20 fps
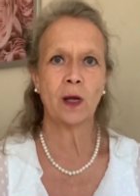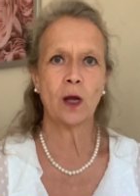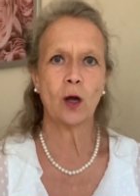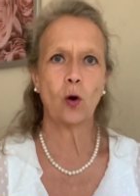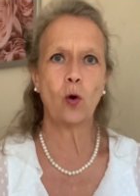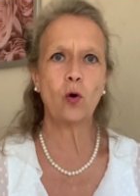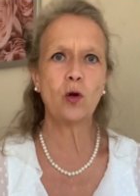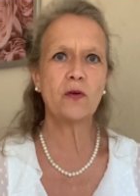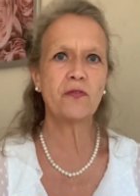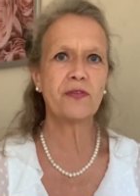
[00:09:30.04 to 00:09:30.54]

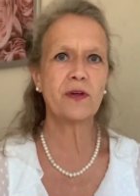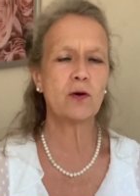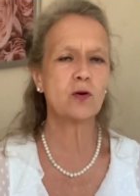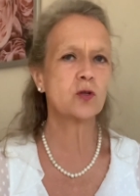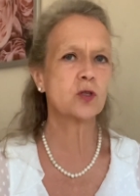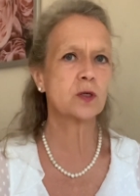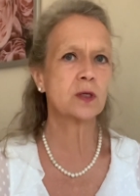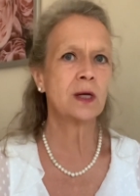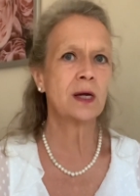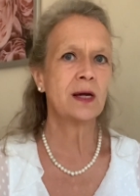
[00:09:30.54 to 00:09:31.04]
All of
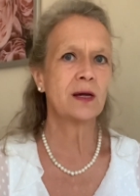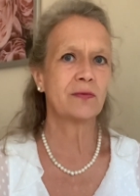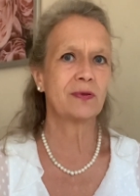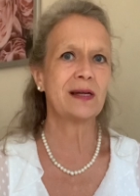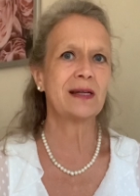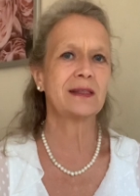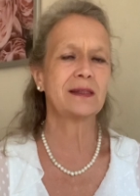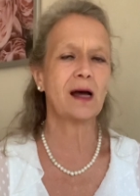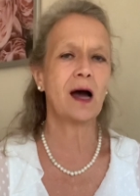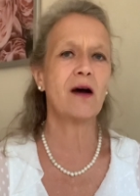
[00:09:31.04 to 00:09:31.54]
those
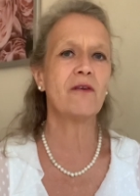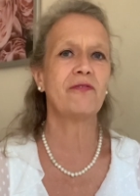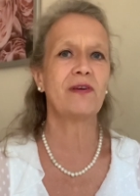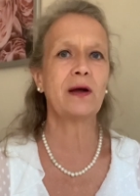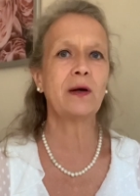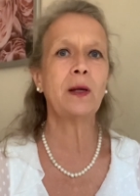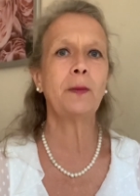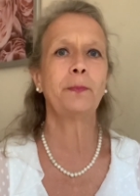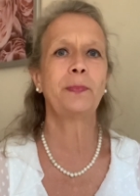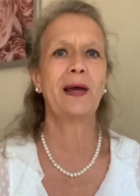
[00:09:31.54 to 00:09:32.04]
things are
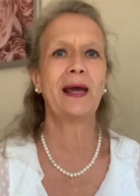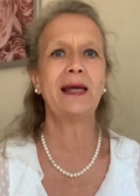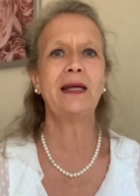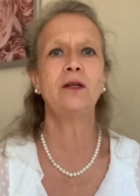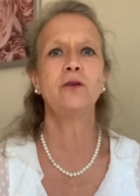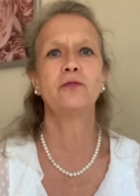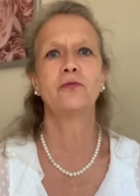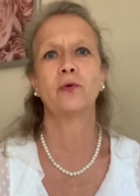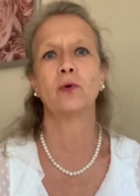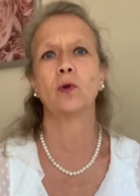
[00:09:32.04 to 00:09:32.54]
very
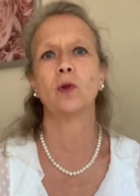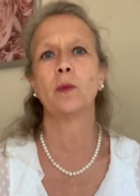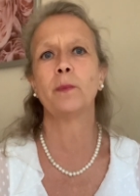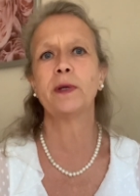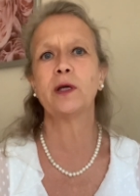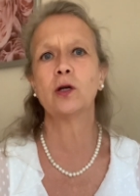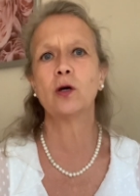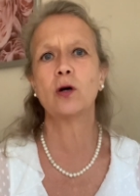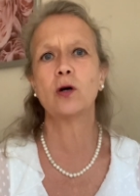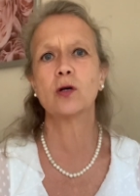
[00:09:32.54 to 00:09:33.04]
painful
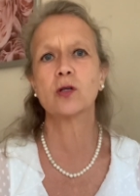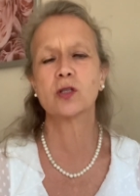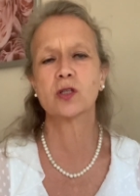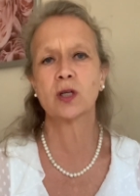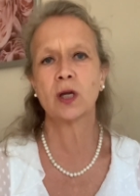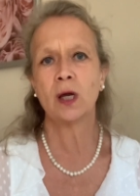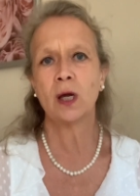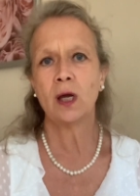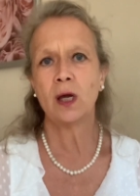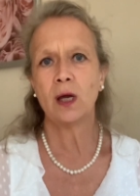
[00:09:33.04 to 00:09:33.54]
because
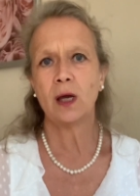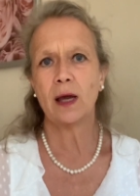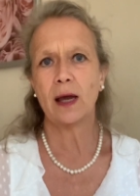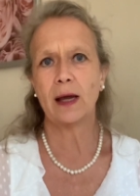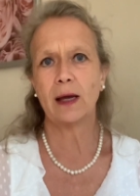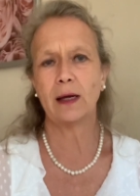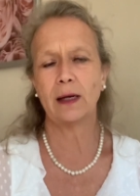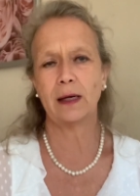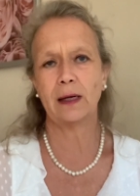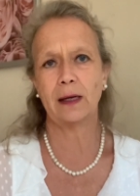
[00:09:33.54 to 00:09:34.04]

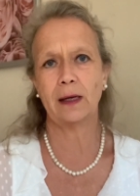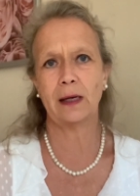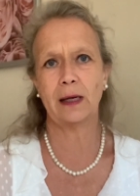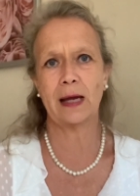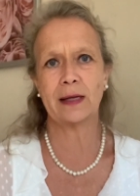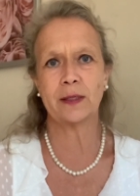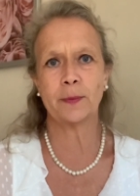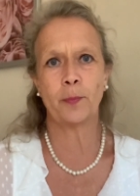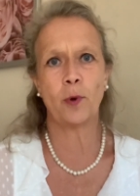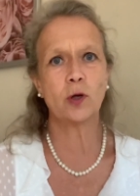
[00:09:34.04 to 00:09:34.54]

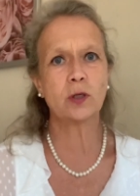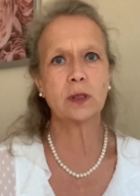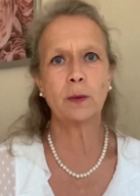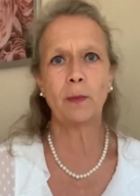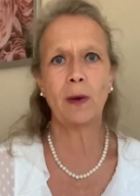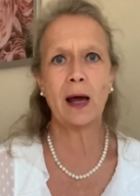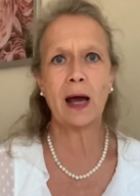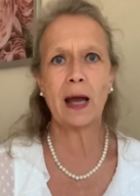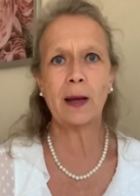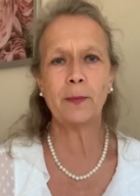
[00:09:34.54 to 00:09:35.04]
at the bottom
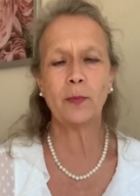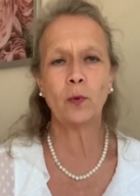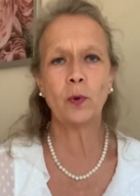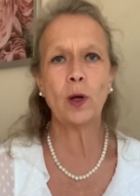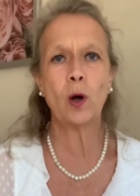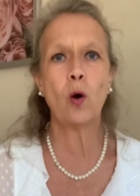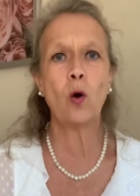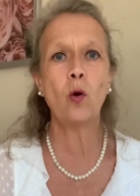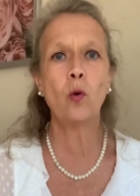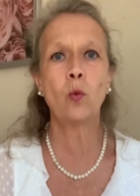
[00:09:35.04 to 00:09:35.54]
line, we
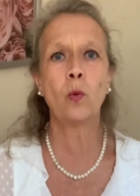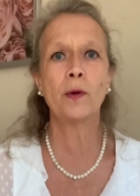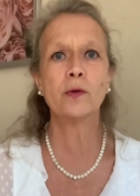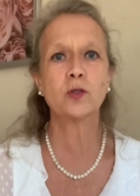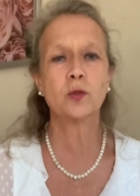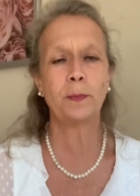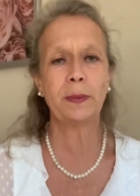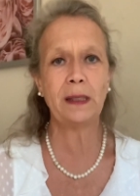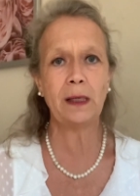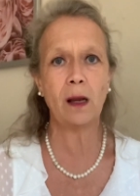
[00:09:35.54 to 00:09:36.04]
all want
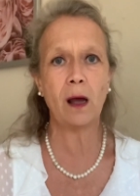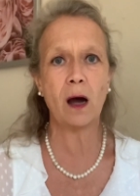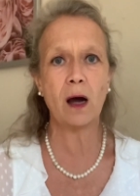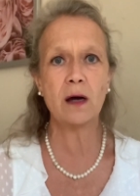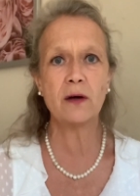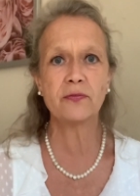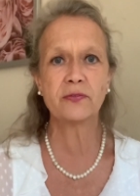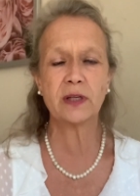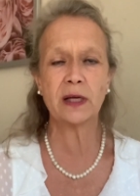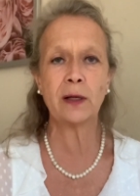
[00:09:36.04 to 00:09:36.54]
to be
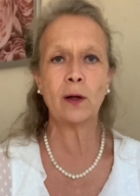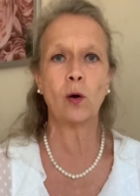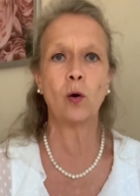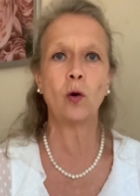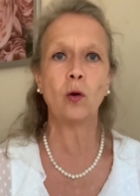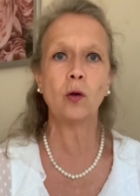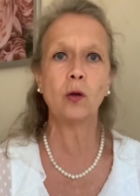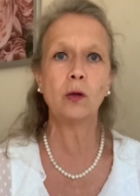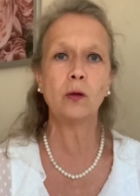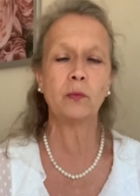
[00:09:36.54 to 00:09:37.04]
loved and
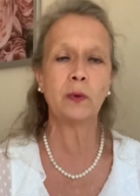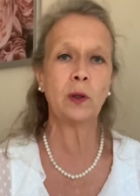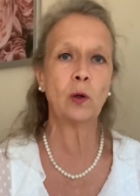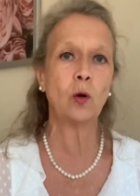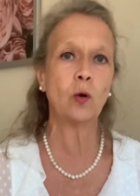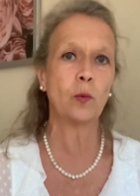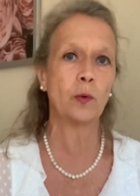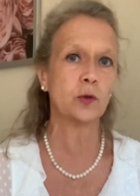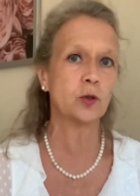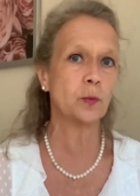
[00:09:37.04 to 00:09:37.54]
all we
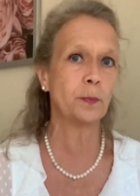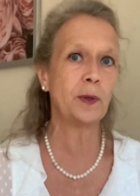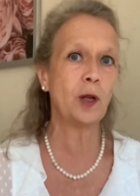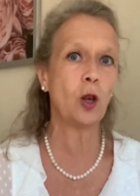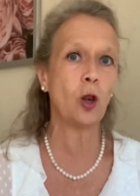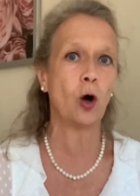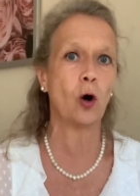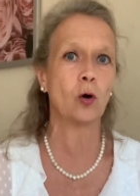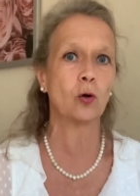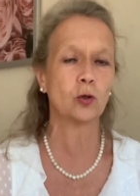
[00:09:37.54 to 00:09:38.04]
all want to
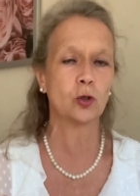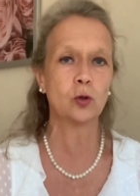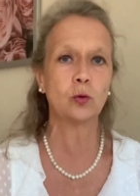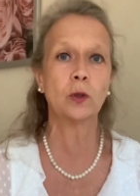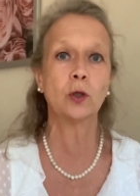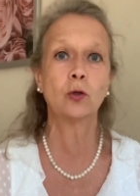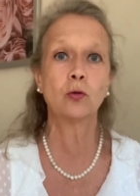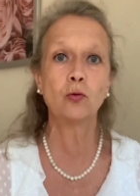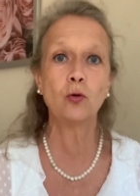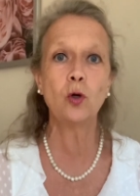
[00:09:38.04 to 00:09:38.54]
belong to a
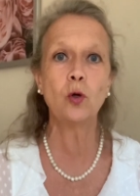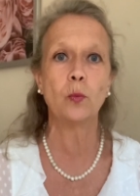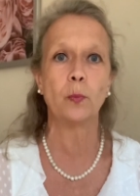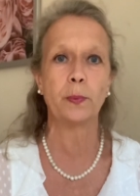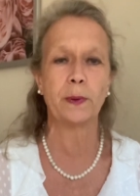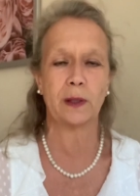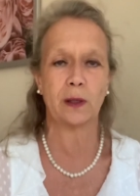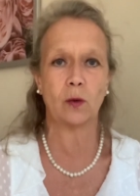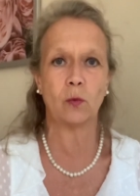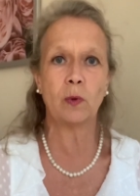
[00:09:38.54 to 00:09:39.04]
group.
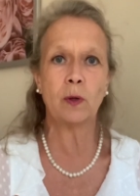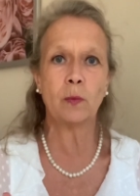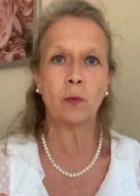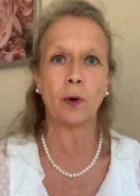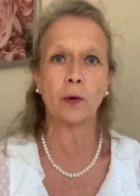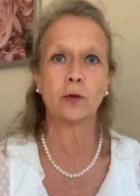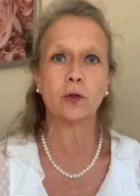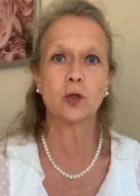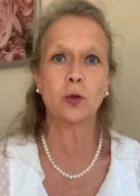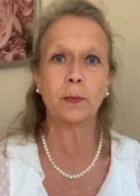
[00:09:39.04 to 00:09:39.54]
You know, we
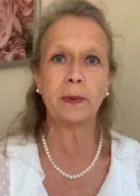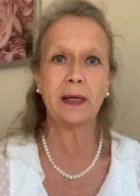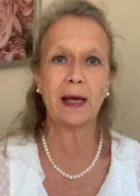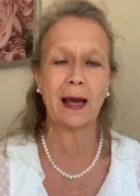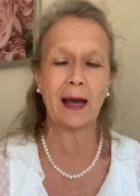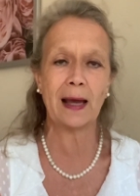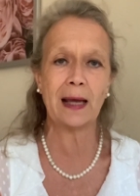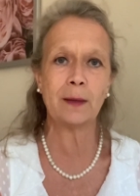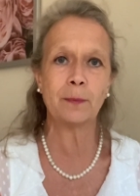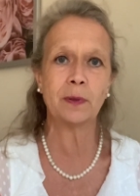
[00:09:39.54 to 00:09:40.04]
want to be
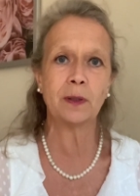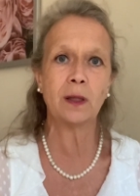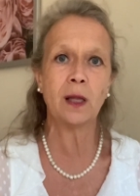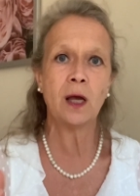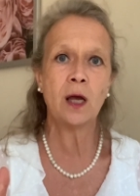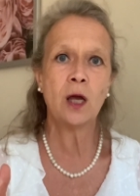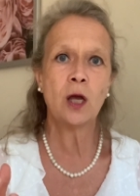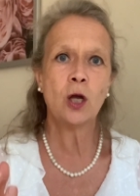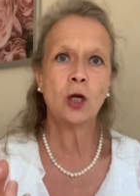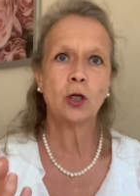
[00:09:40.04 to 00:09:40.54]
able
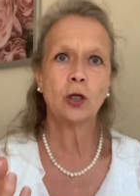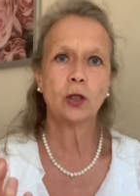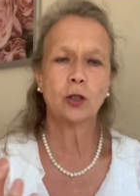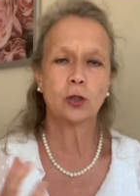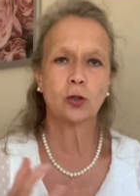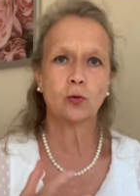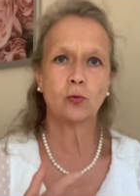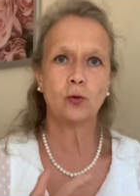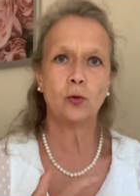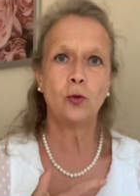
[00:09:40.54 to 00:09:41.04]

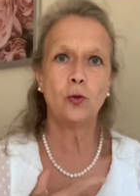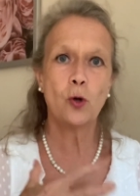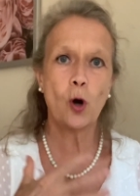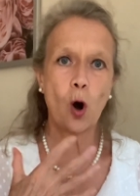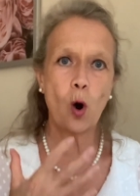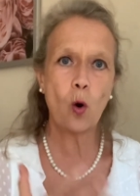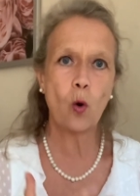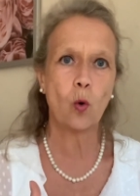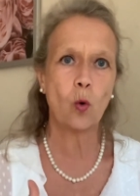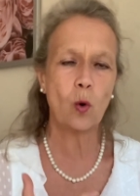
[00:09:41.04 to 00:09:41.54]
to
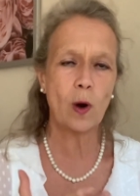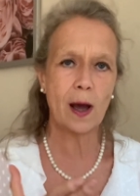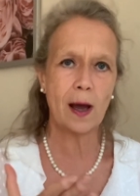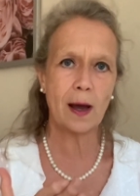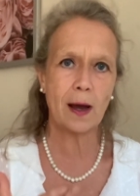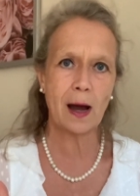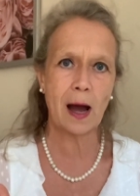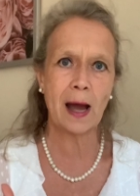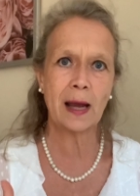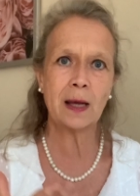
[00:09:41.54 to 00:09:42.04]
know
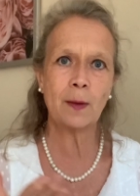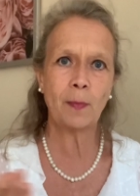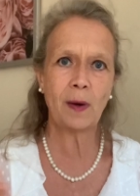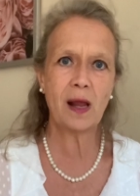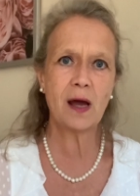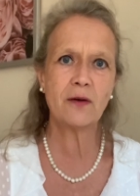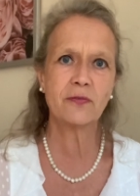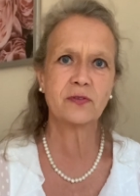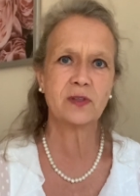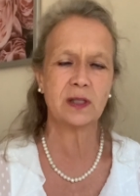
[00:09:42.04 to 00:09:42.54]
I am
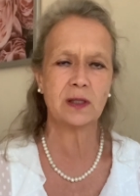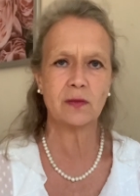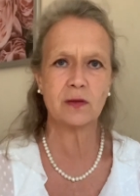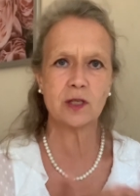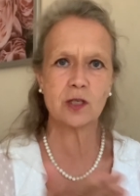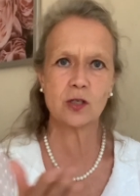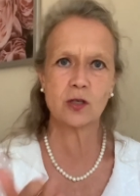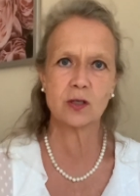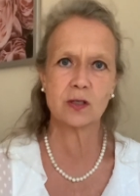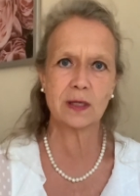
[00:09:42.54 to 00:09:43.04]
loved in
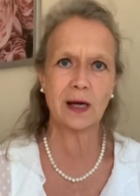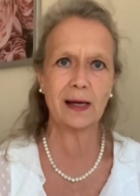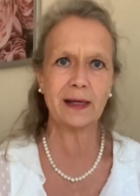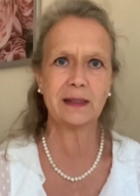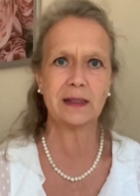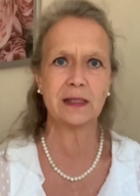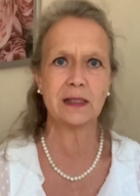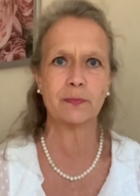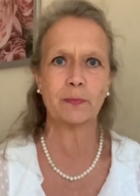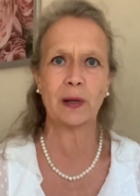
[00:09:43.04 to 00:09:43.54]
this
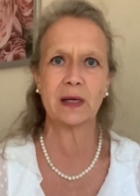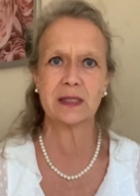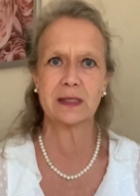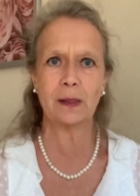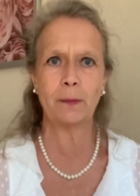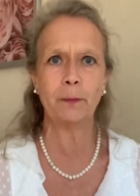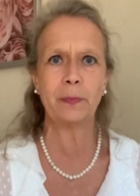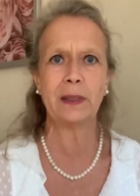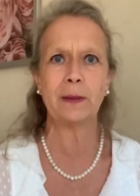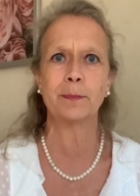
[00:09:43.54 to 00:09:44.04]
society by
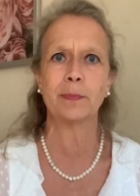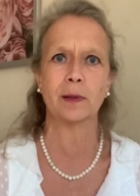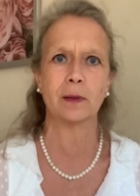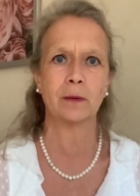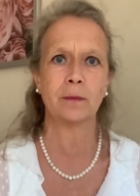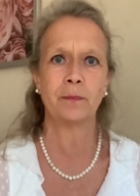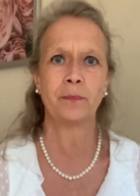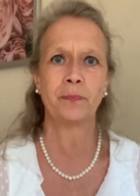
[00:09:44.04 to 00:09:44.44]
some people.